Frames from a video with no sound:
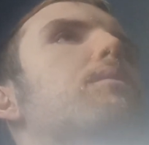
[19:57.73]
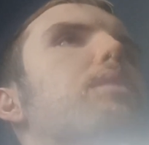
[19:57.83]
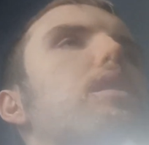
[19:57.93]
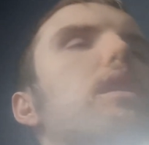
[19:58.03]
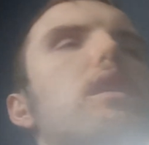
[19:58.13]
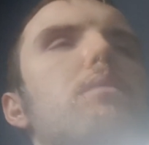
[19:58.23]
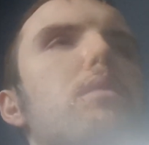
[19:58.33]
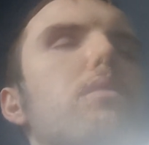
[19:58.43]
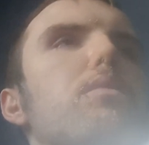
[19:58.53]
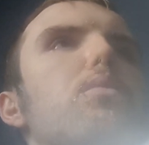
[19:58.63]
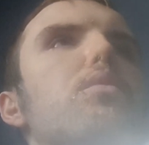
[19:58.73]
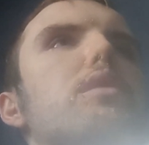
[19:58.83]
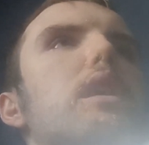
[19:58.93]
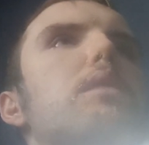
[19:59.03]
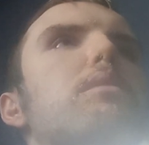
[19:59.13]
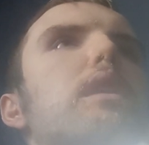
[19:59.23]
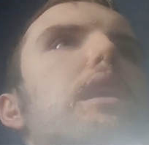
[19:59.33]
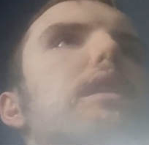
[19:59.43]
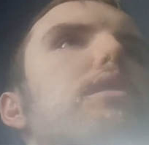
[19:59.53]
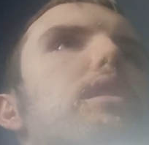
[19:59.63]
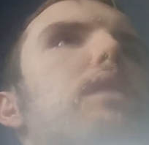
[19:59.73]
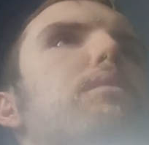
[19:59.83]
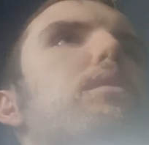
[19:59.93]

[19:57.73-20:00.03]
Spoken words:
a full statement against them,